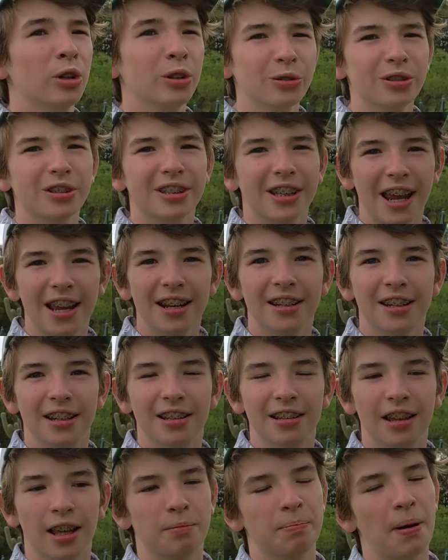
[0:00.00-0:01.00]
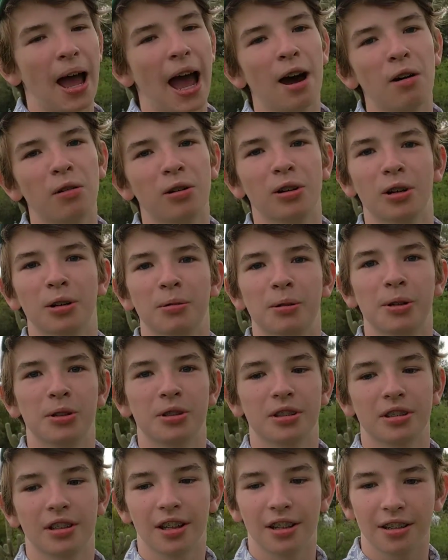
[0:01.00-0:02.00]
real sandy, like powder
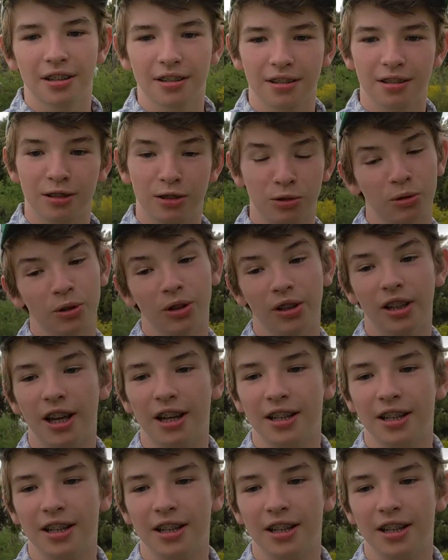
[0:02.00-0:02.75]
almost. Like, it's real